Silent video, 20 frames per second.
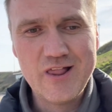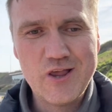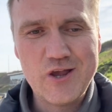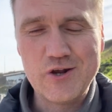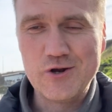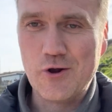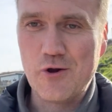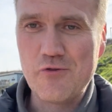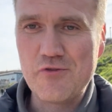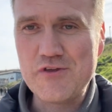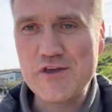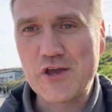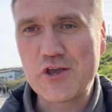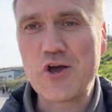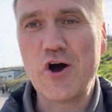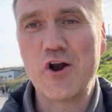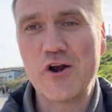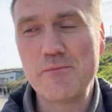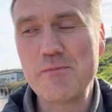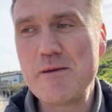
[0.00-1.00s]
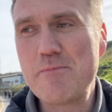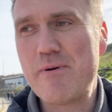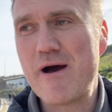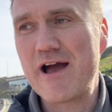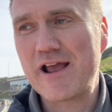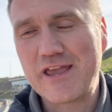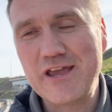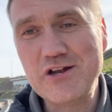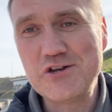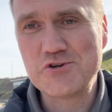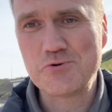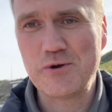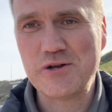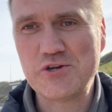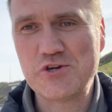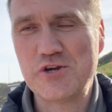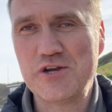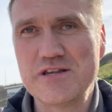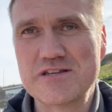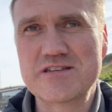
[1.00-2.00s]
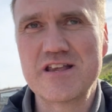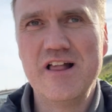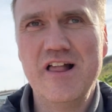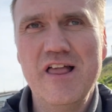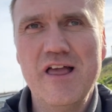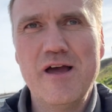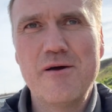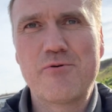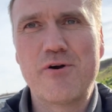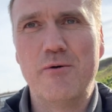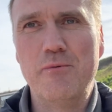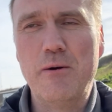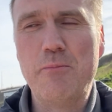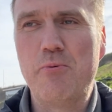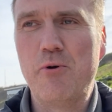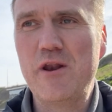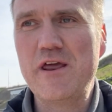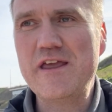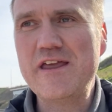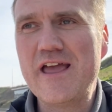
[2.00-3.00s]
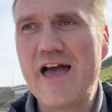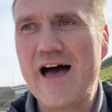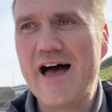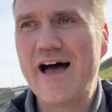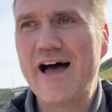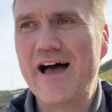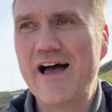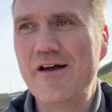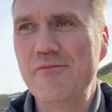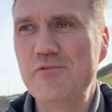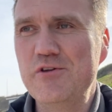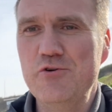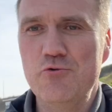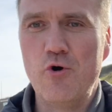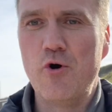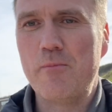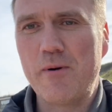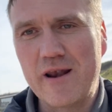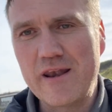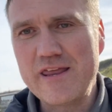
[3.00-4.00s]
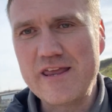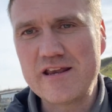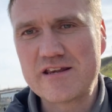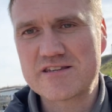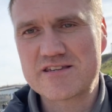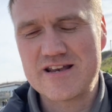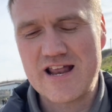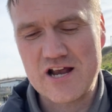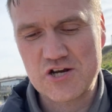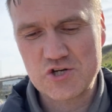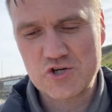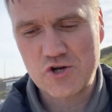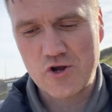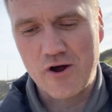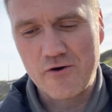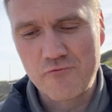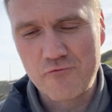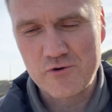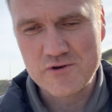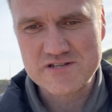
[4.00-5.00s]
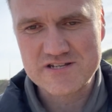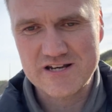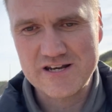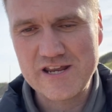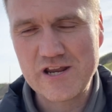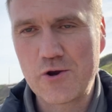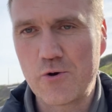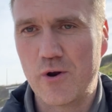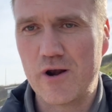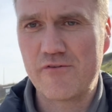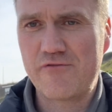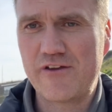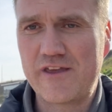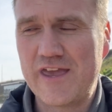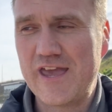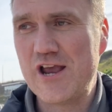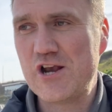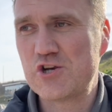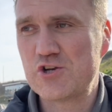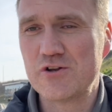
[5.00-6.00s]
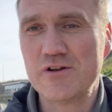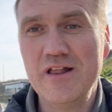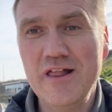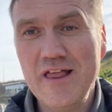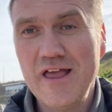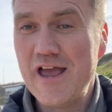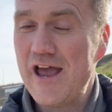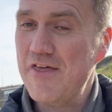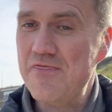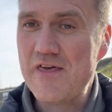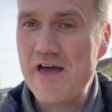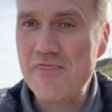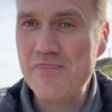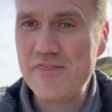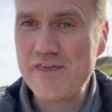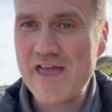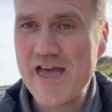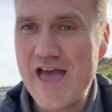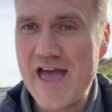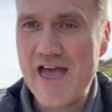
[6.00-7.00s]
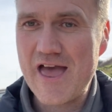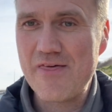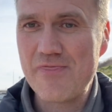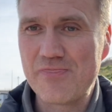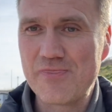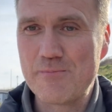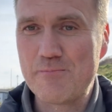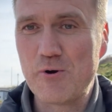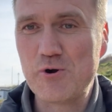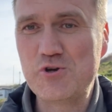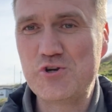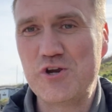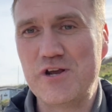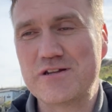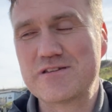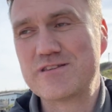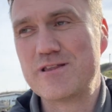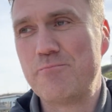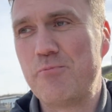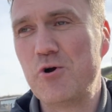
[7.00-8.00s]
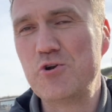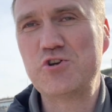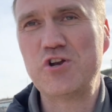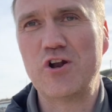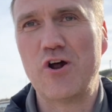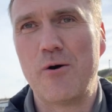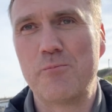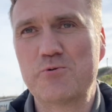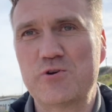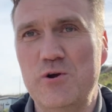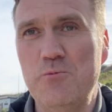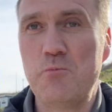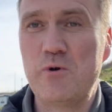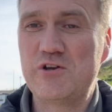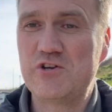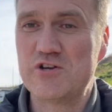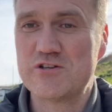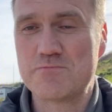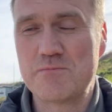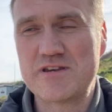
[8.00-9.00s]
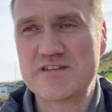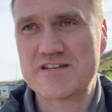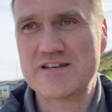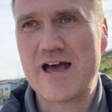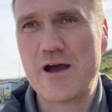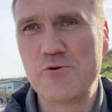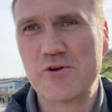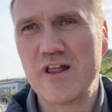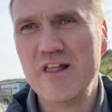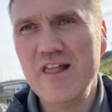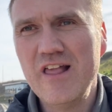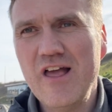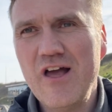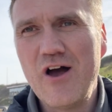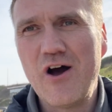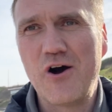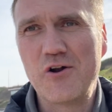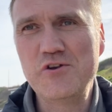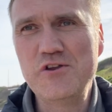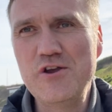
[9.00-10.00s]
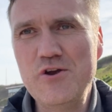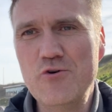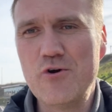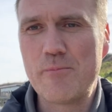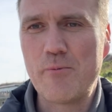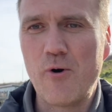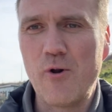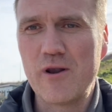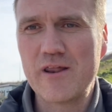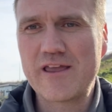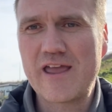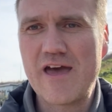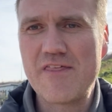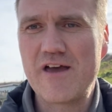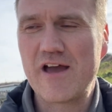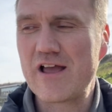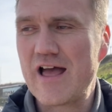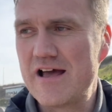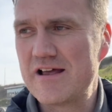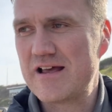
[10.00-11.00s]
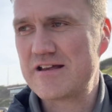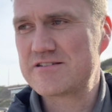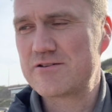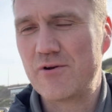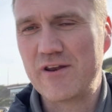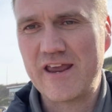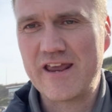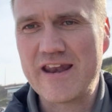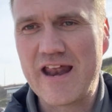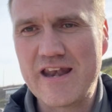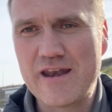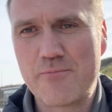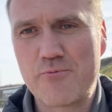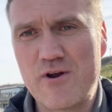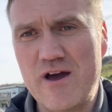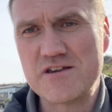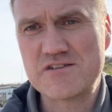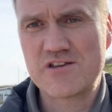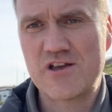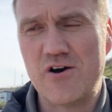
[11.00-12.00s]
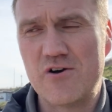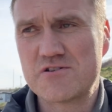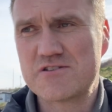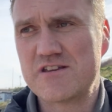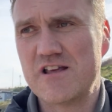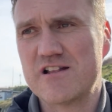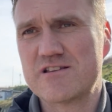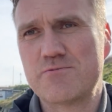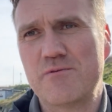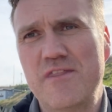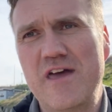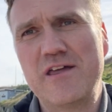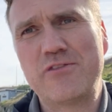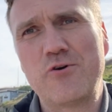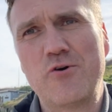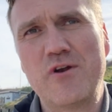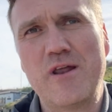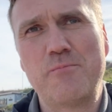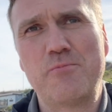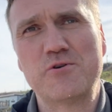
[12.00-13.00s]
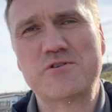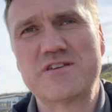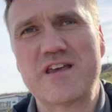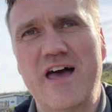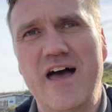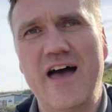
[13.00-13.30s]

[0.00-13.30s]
know, the economy package, which is probably Europa League / Conference League qualification, and then the budget option, which is missing out on Europe altogether. I sound like an enterprise car salesman there, don't I? But